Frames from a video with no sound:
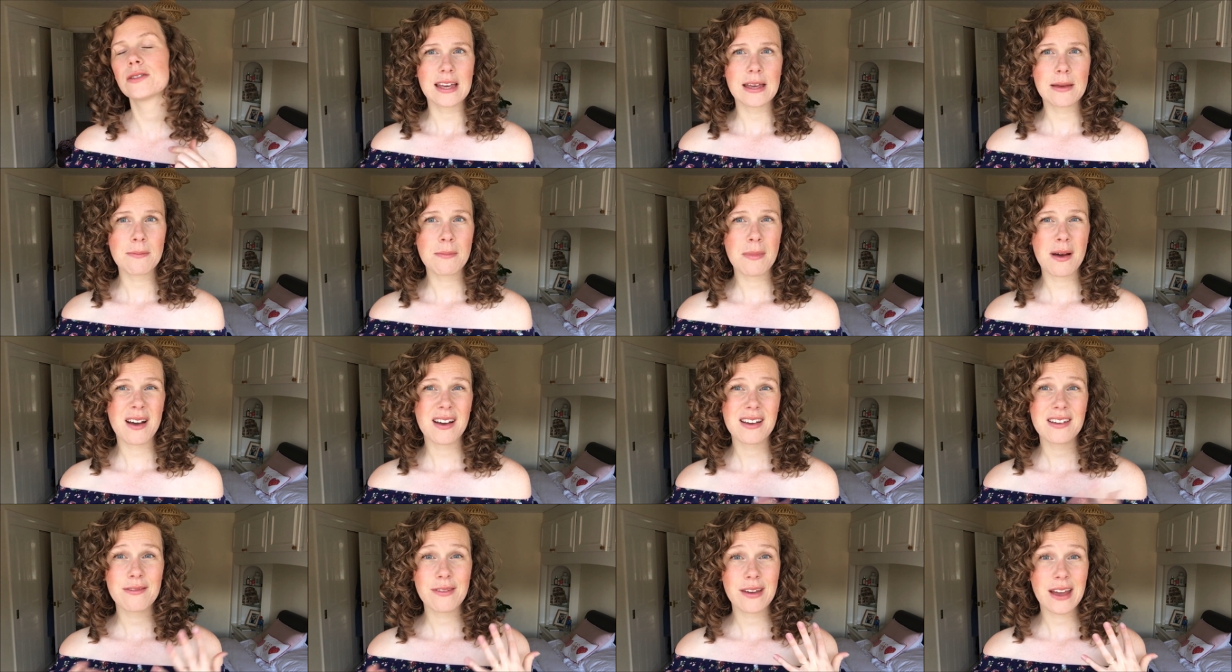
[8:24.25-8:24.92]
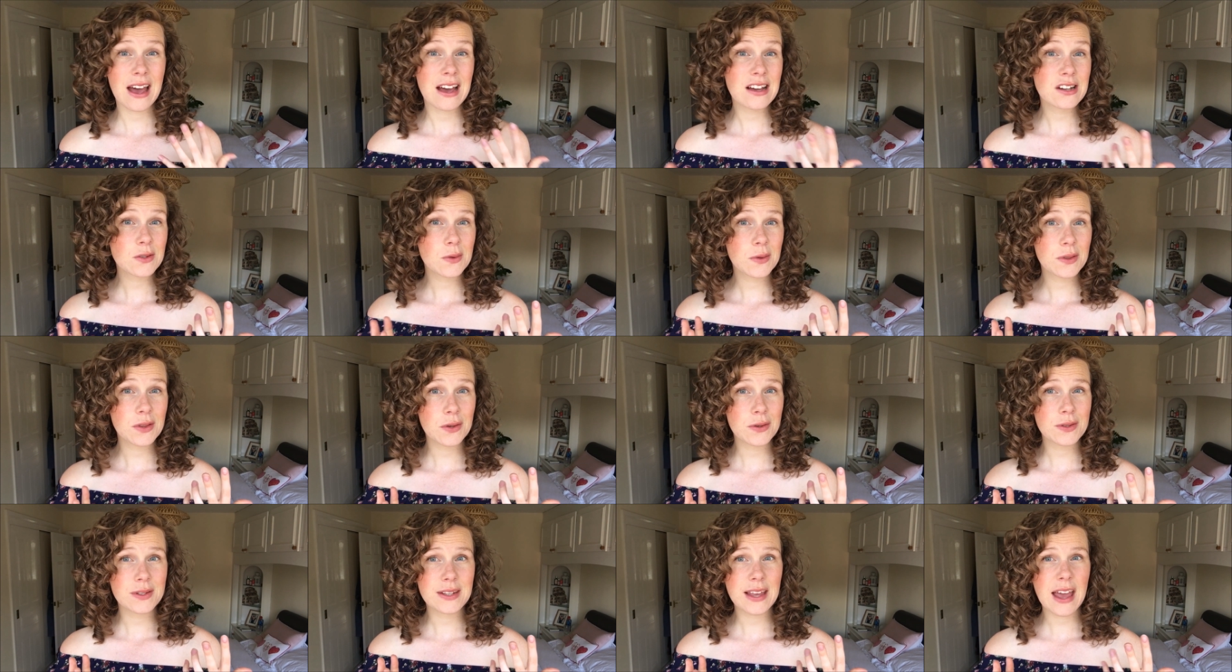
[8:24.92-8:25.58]
It might react with
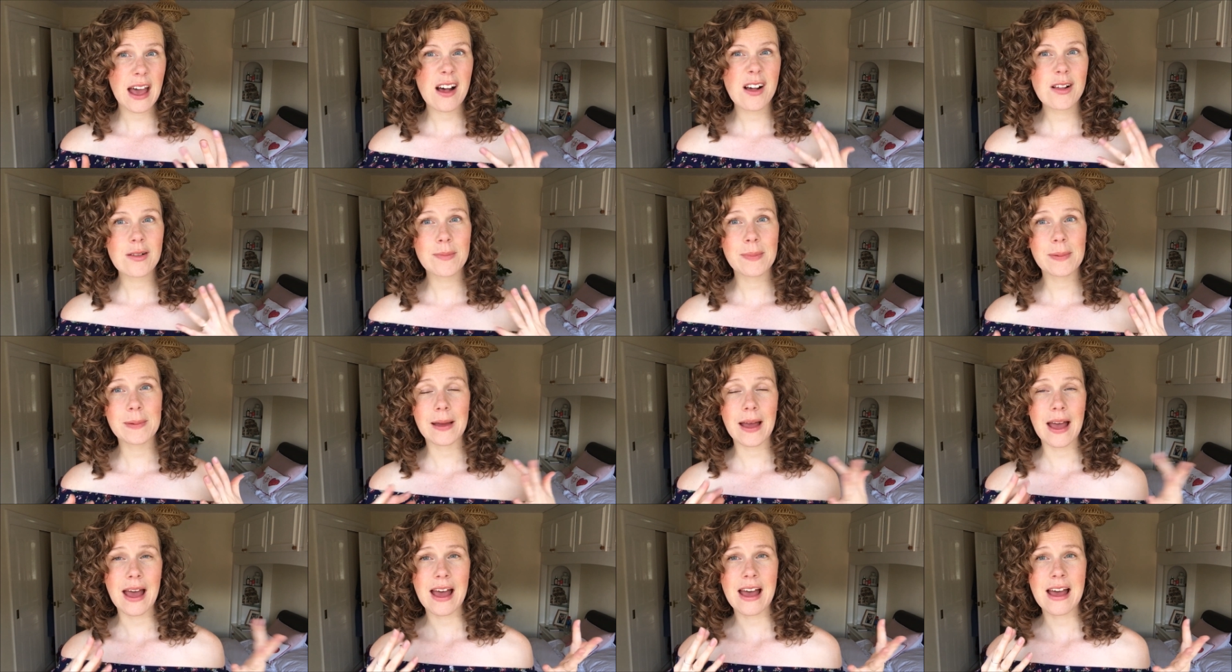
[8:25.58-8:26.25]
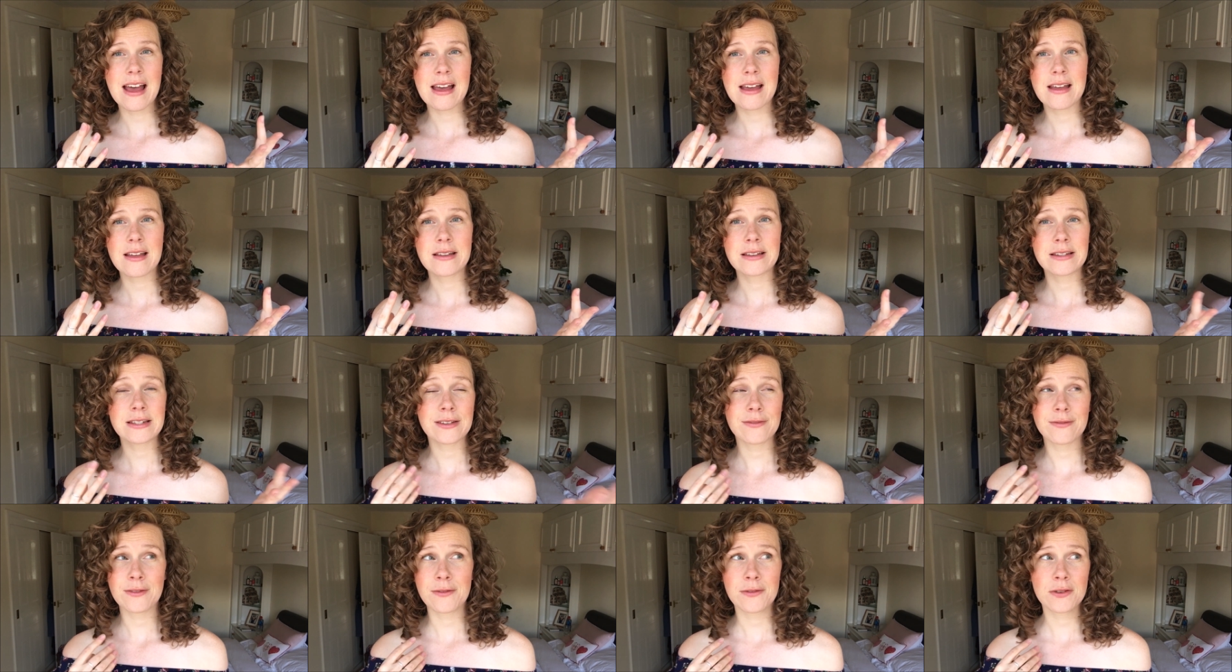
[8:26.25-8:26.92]
your scalp, and
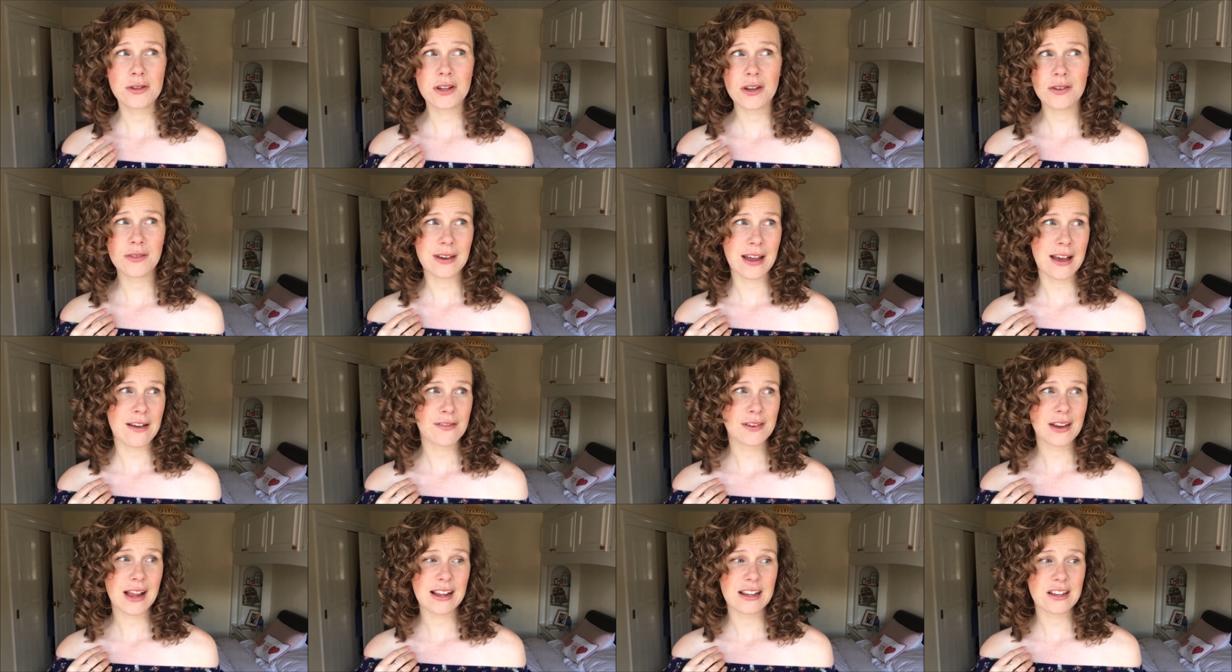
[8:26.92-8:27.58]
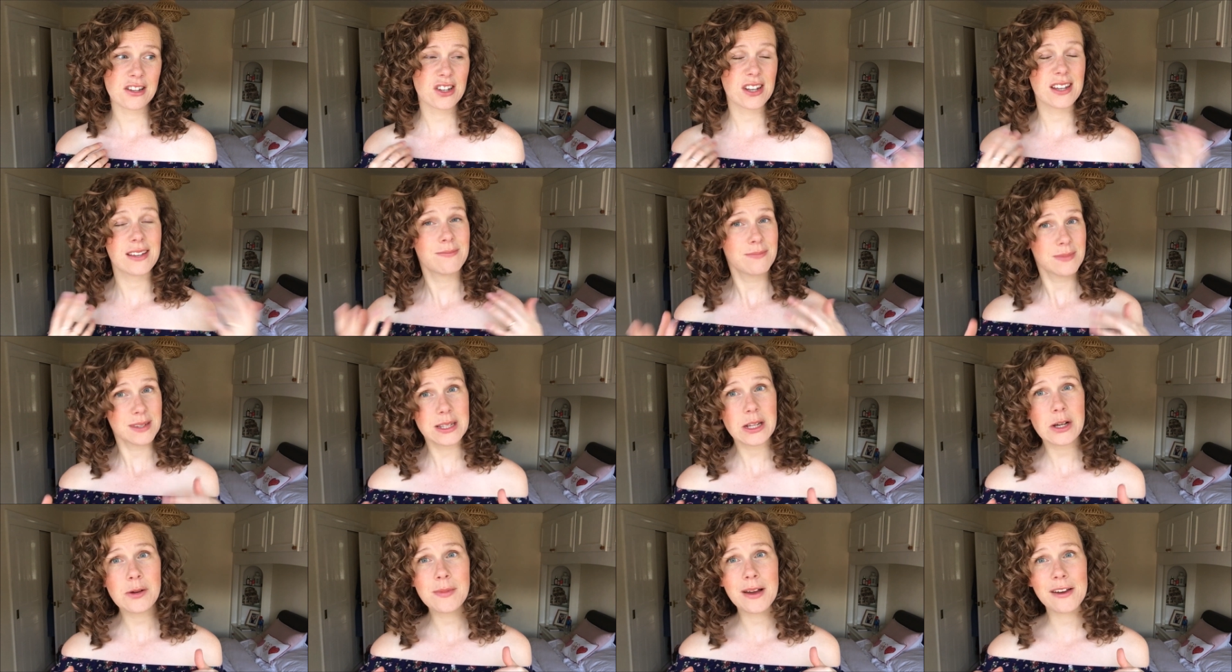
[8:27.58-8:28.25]
even if you don't have an allergy,
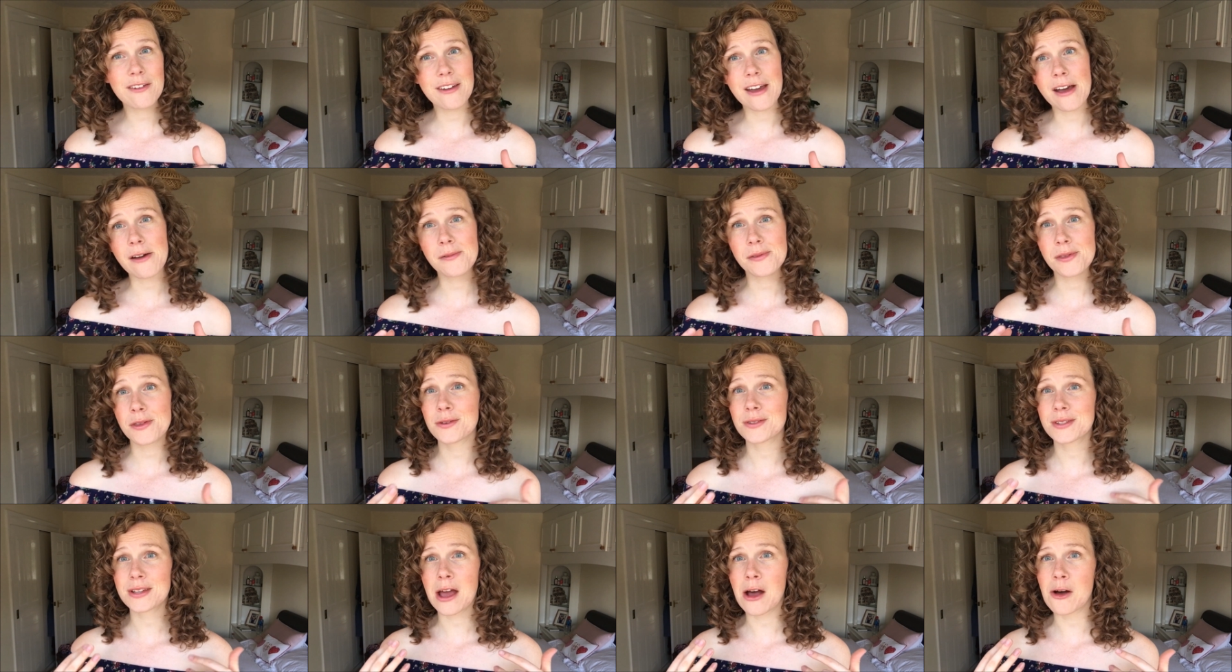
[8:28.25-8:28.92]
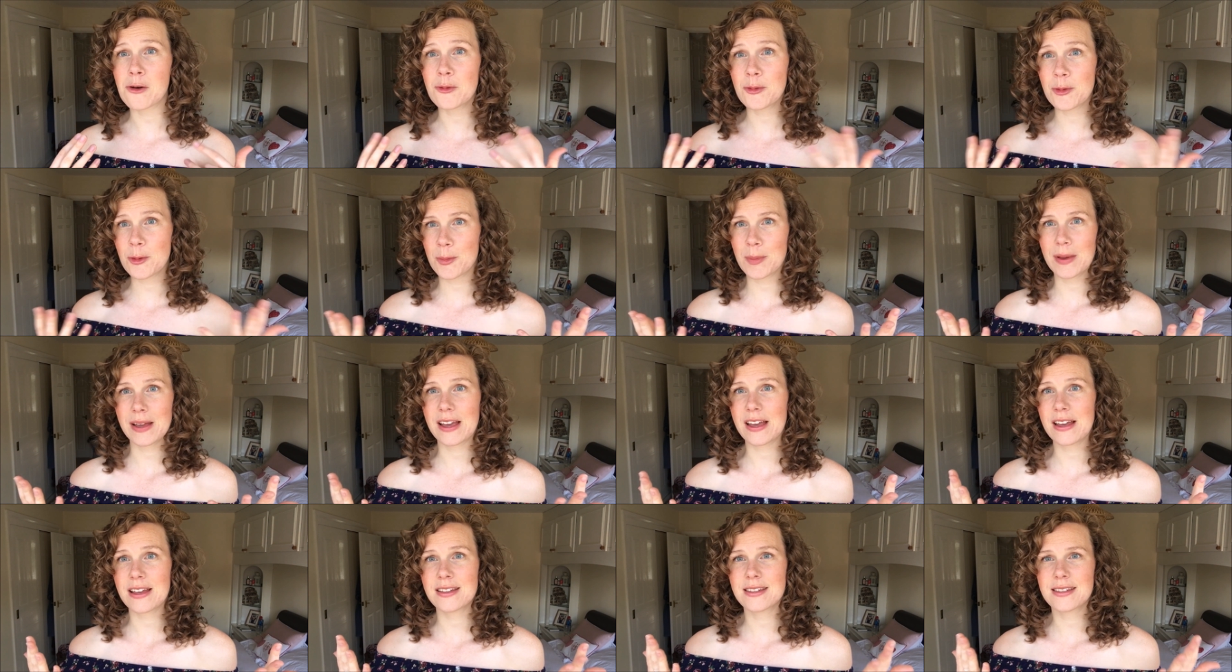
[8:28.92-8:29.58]
still might react with your scalp
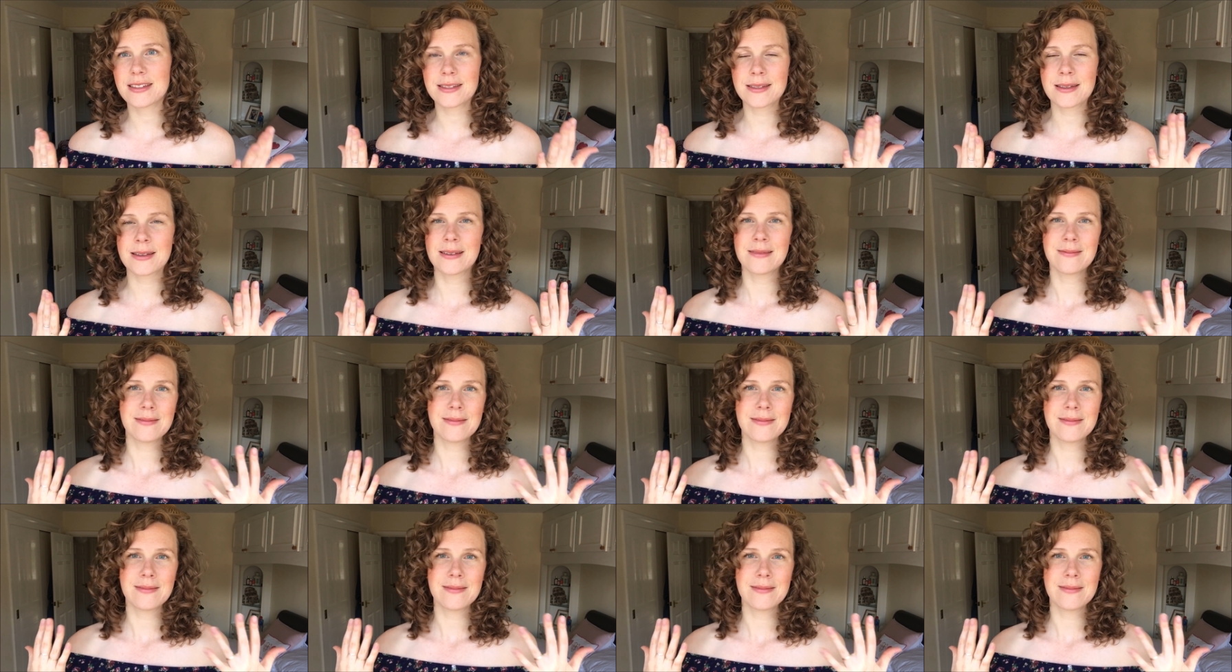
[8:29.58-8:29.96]
because